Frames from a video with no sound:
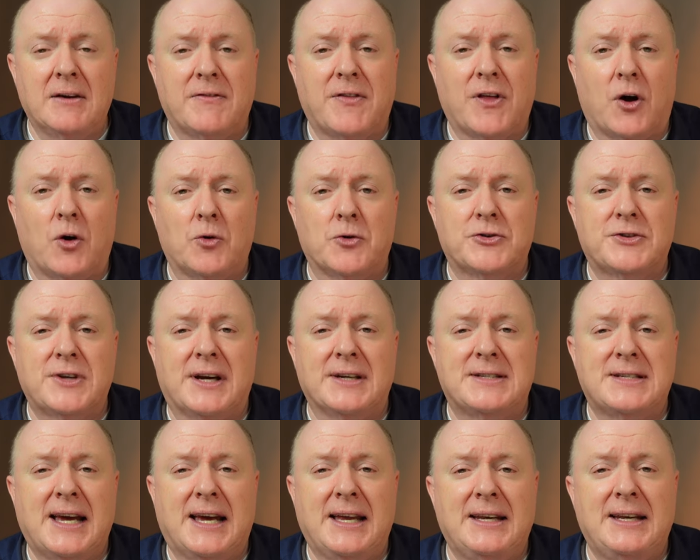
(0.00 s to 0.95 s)
of those
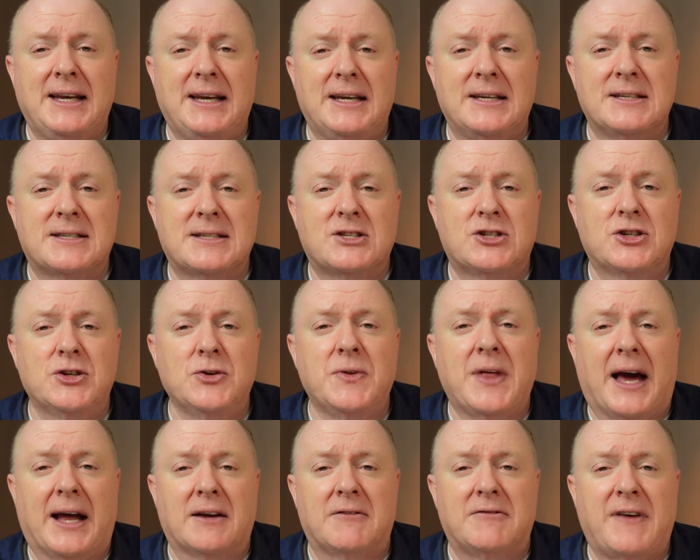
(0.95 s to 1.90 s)
attendees to
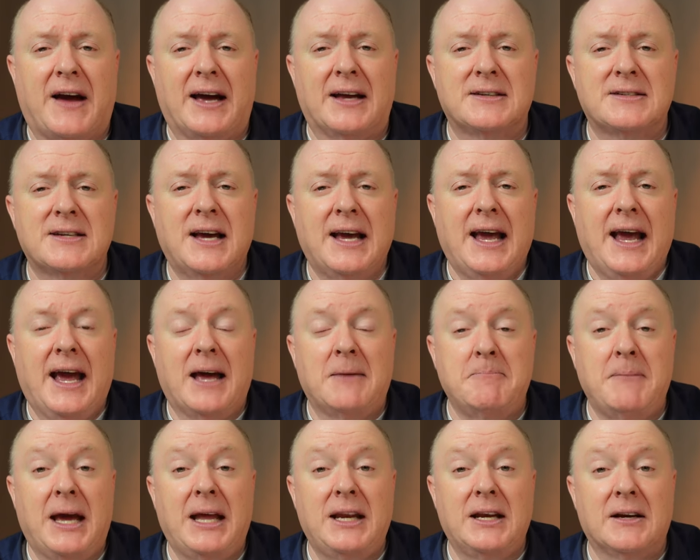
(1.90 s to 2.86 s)
that event
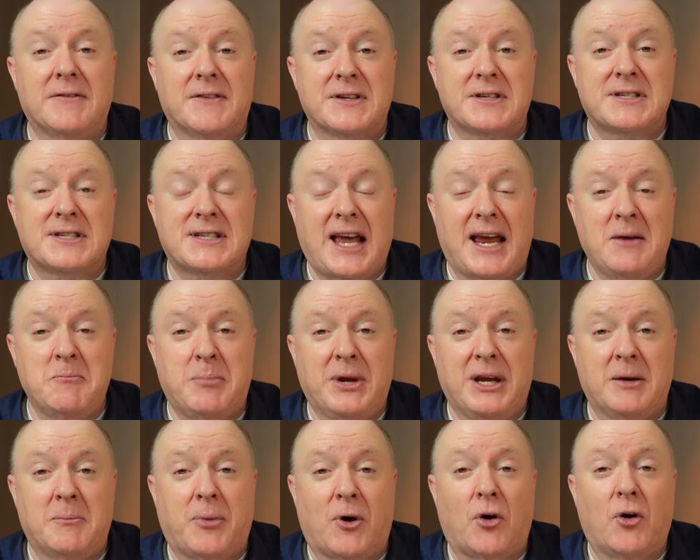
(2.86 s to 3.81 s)
and many of the same
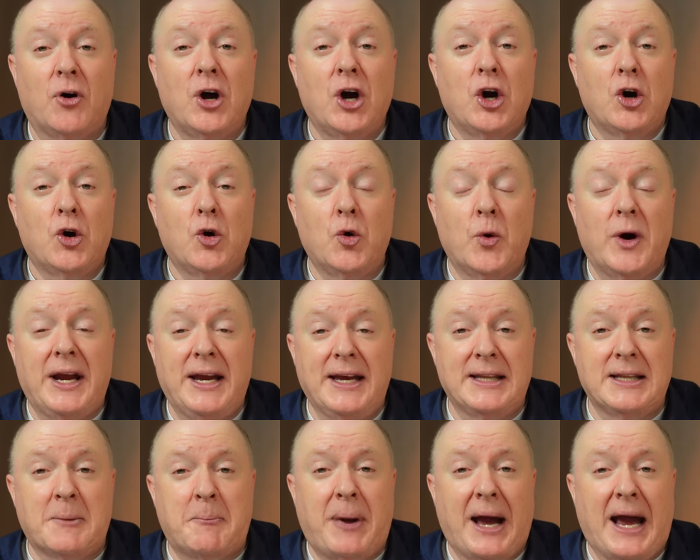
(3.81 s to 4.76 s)
people who
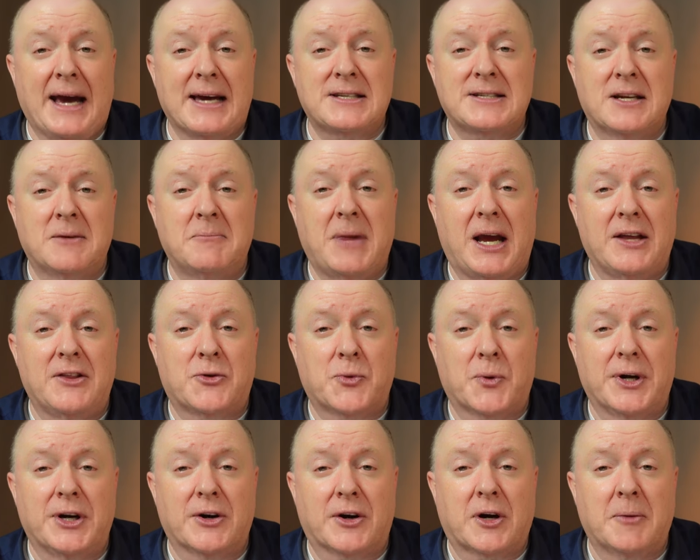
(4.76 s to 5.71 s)
in the past had made
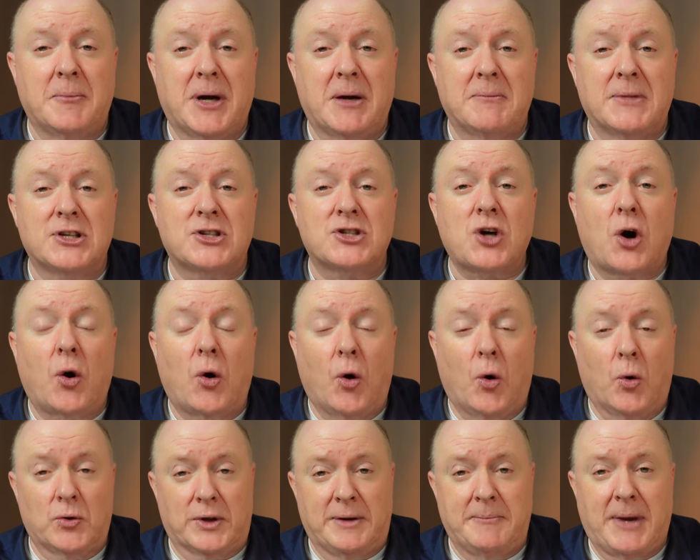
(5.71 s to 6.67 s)
three year commitments
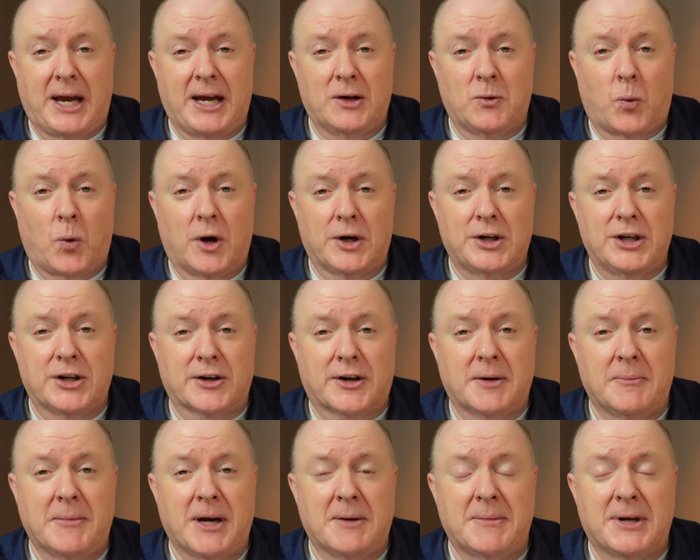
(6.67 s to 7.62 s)
only made one year
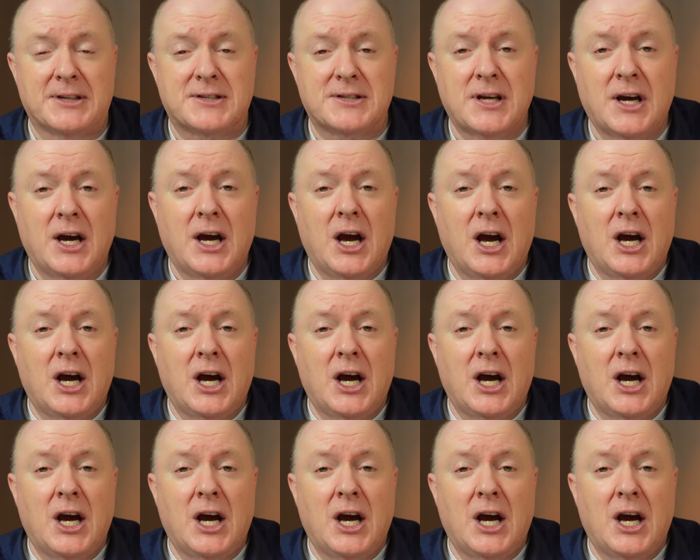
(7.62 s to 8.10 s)
commitments.